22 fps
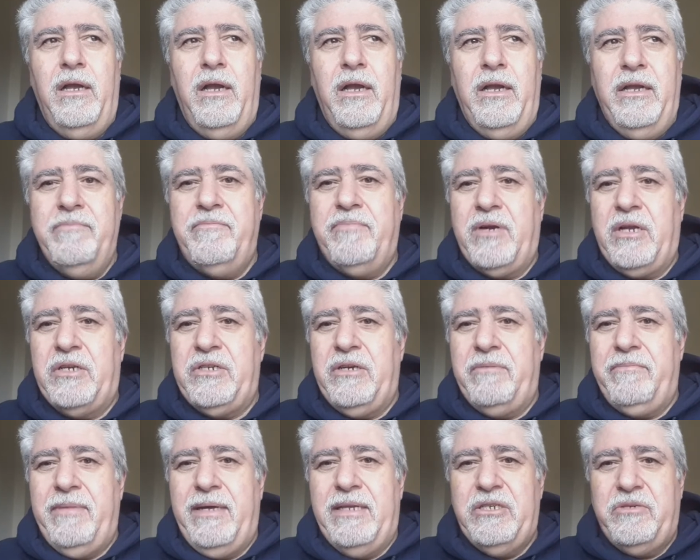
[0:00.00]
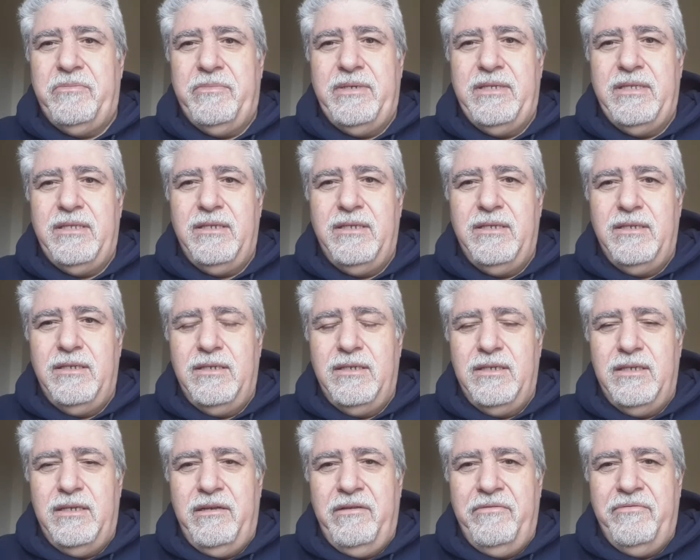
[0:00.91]
in project management,
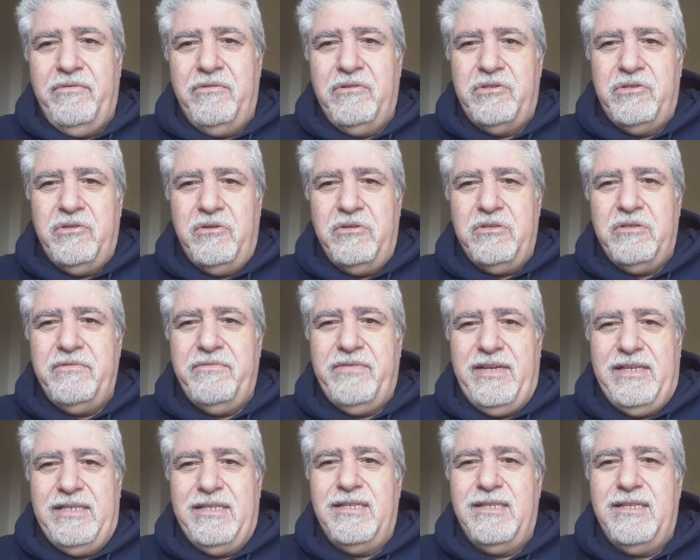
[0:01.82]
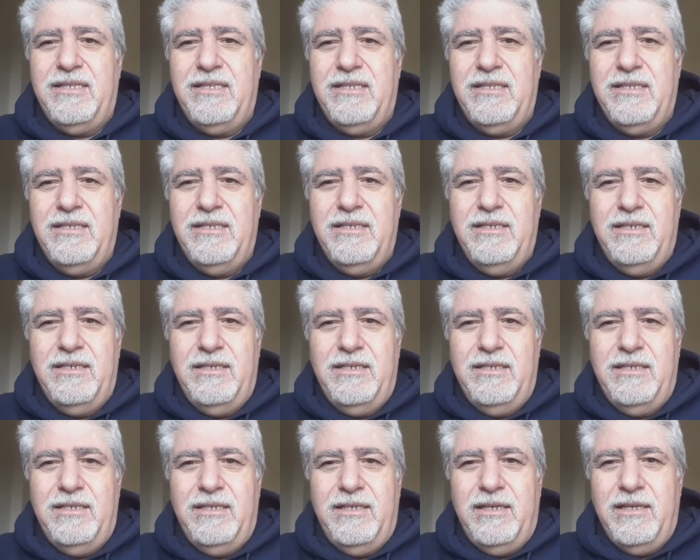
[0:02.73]
for those of us
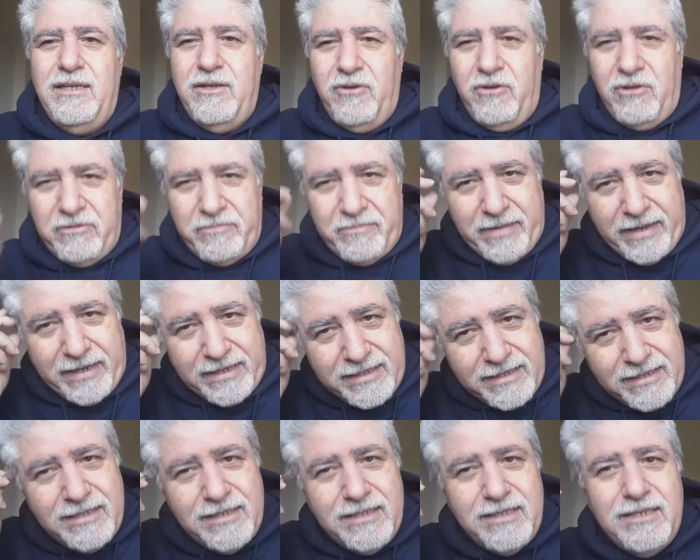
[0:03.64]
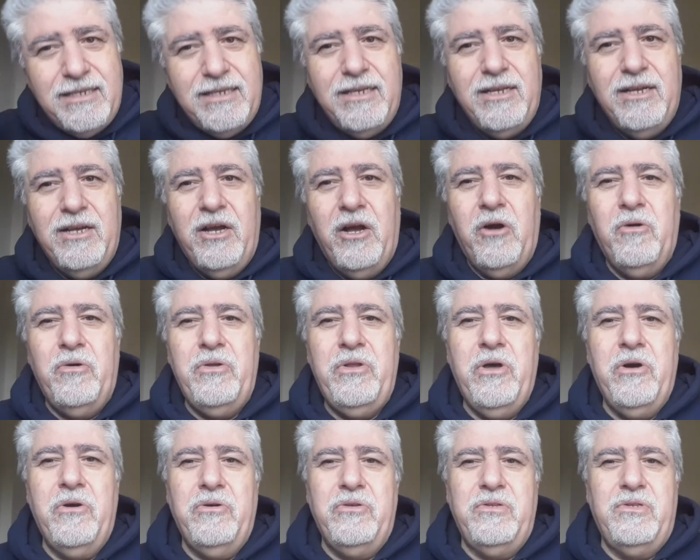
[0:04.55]
old men who
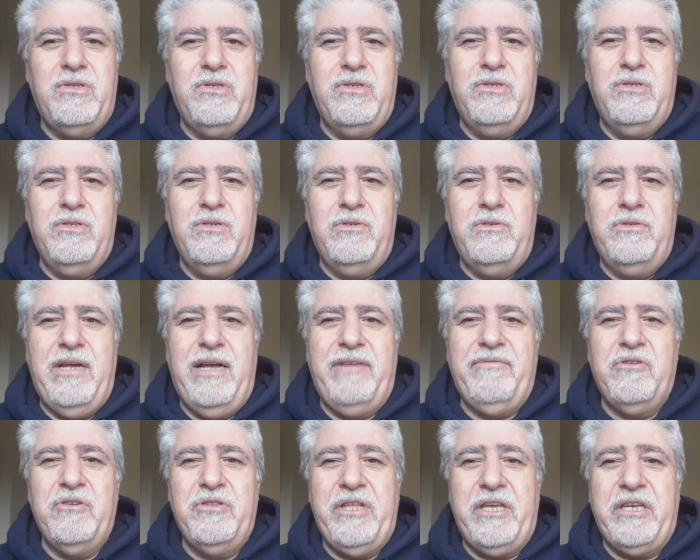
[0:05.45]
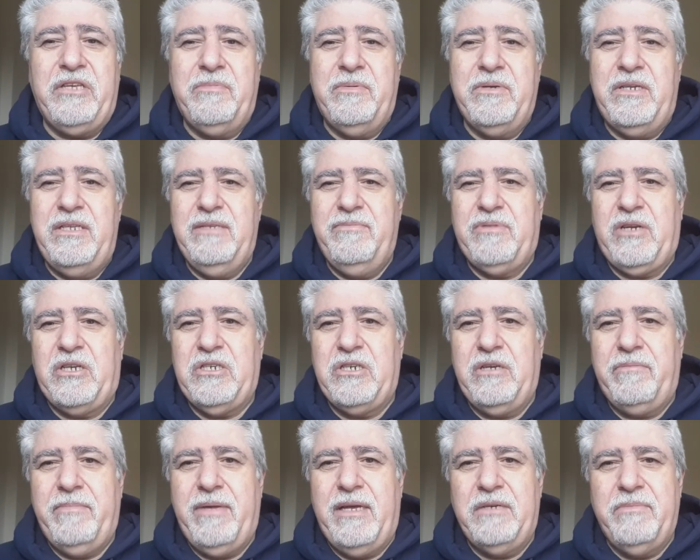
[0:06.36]
knows and have good expertise in
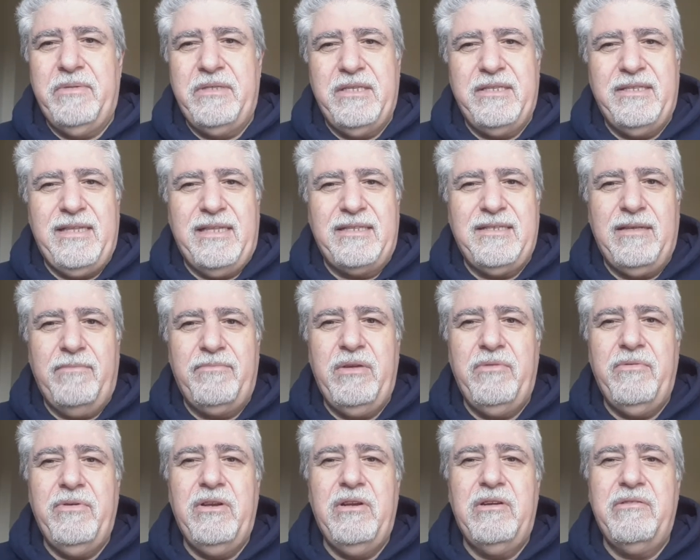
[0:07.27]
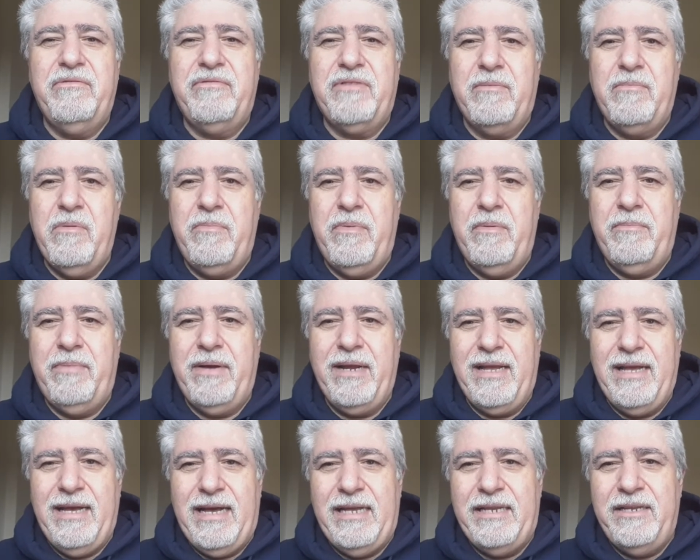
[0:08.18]
project management, it's not something we learn from a
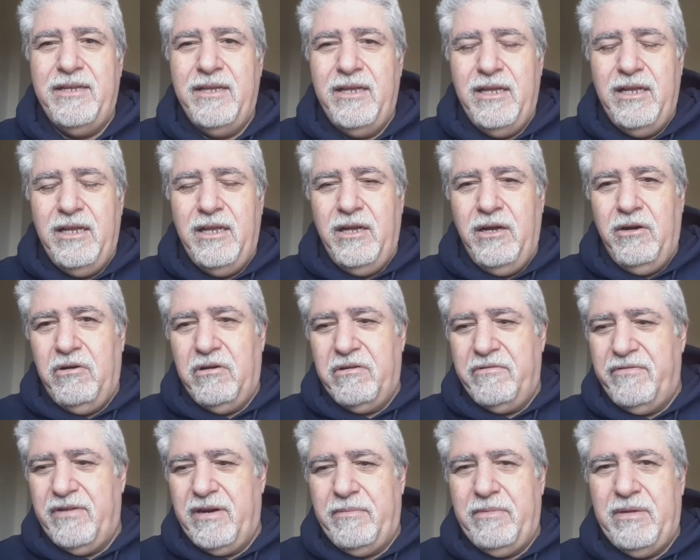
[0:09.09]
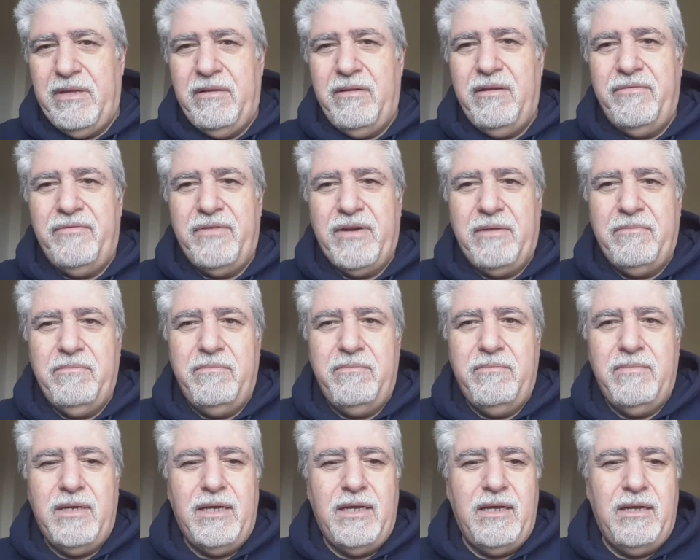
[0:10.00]
Pumba guide or
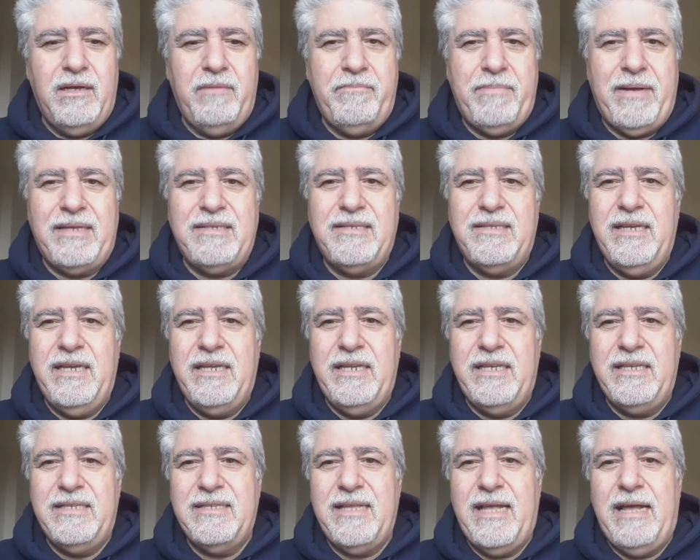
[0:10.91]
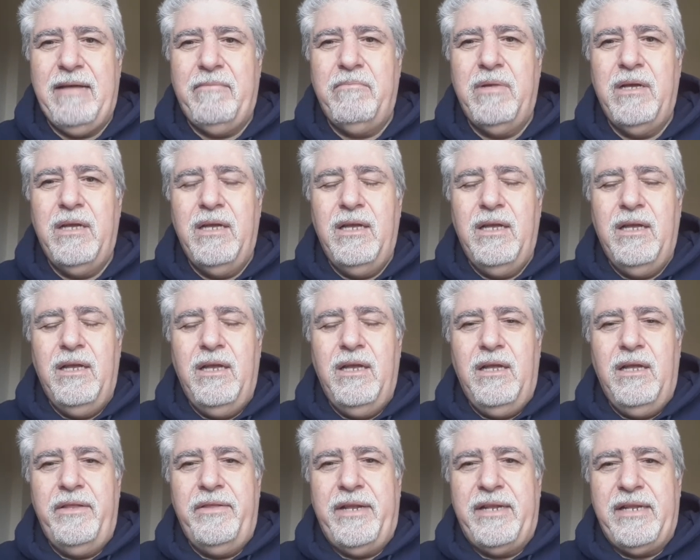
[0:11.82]
from passing an exam
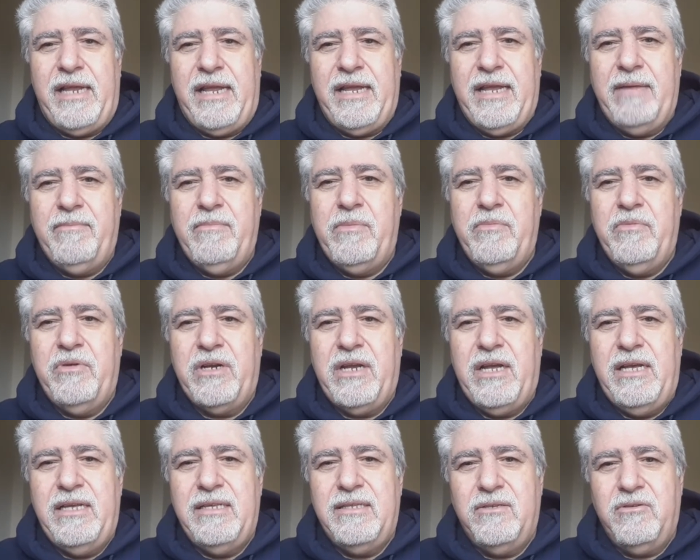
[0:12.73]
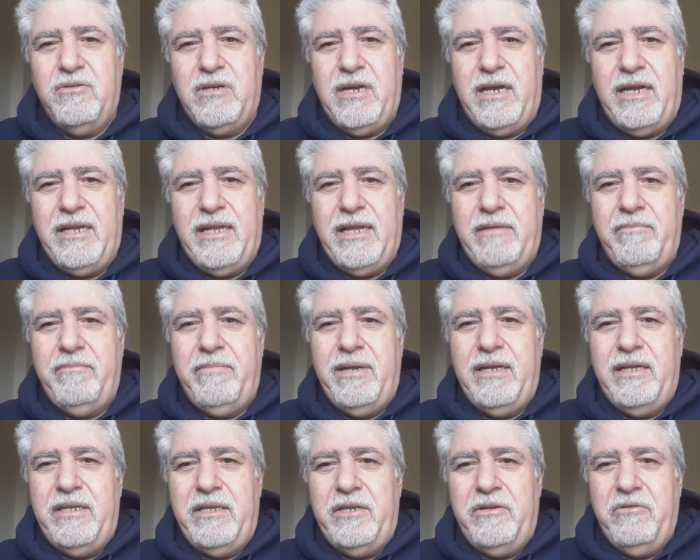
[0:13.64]
that I can memorize, or I can
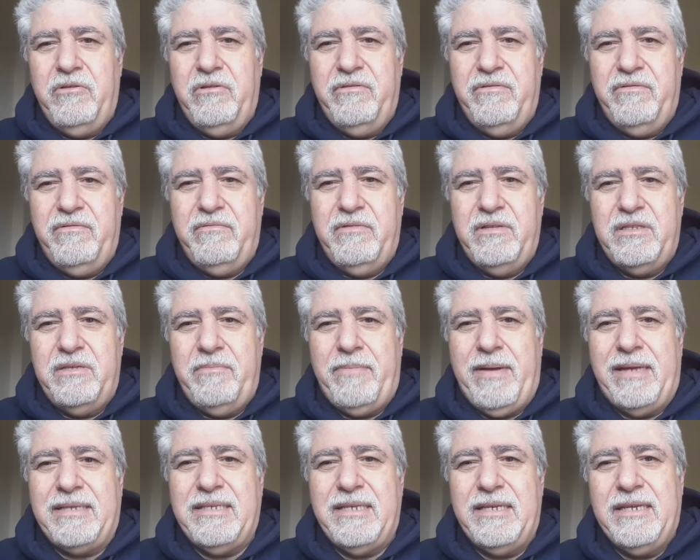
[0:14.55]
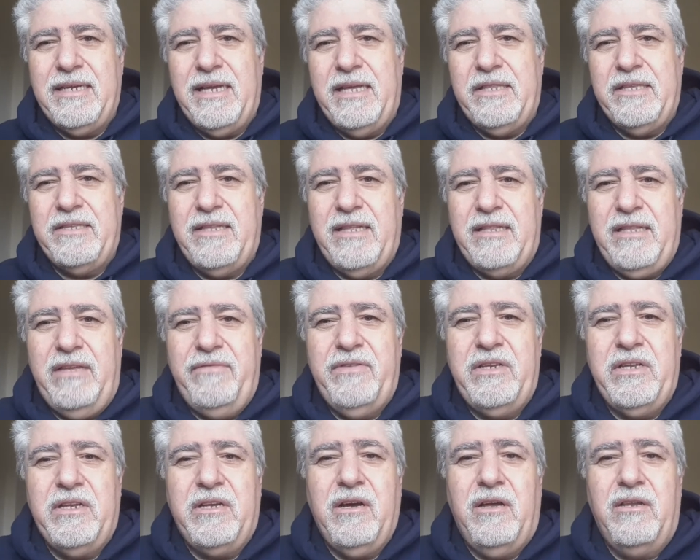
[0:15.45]
be, you know, if the passing grade is not
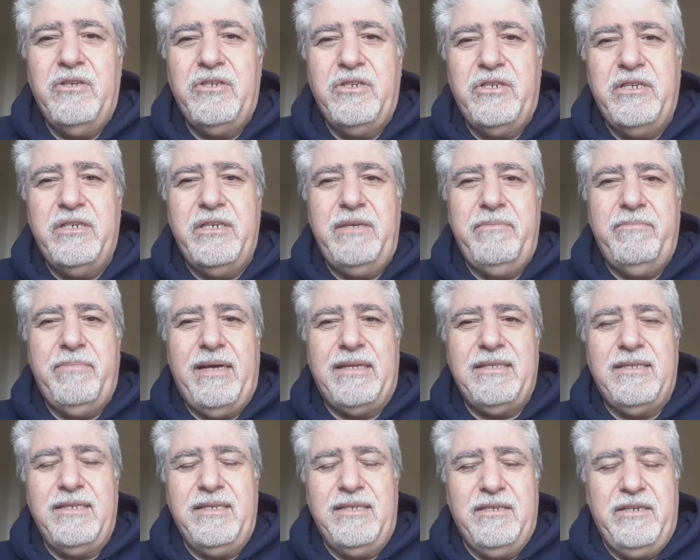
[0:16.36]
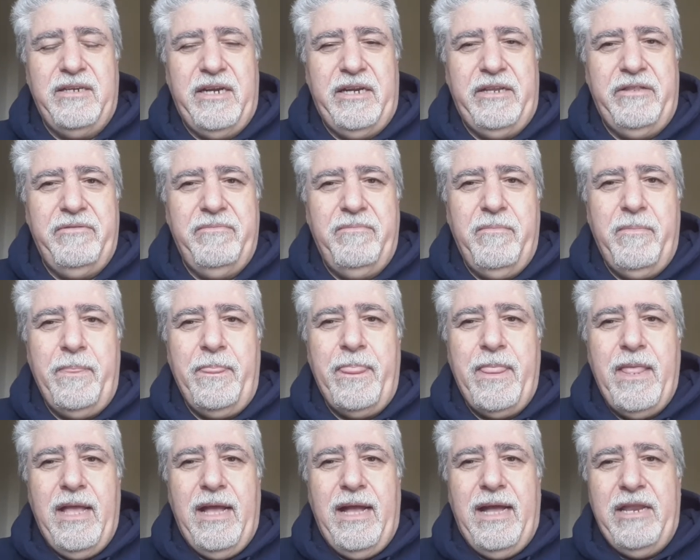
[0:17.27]
even a college degree passing grade.
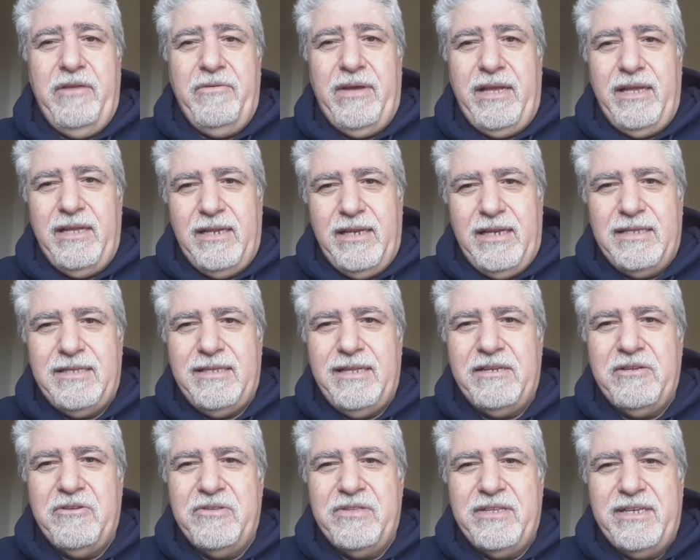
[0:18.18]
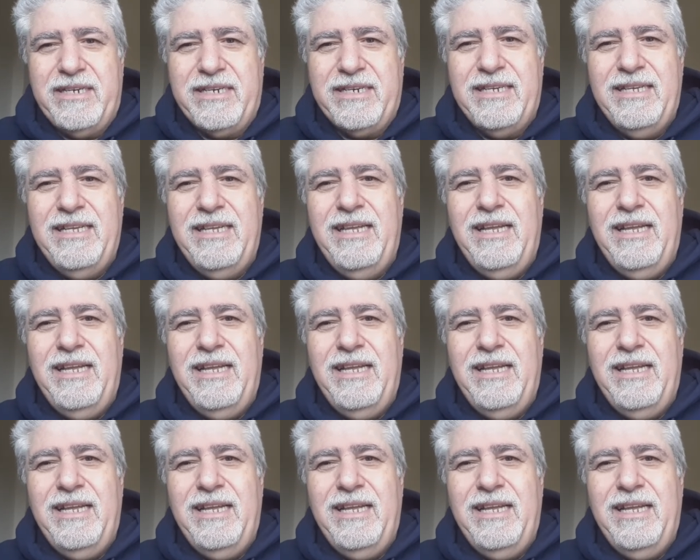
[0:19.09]
Anyway, let's not go there.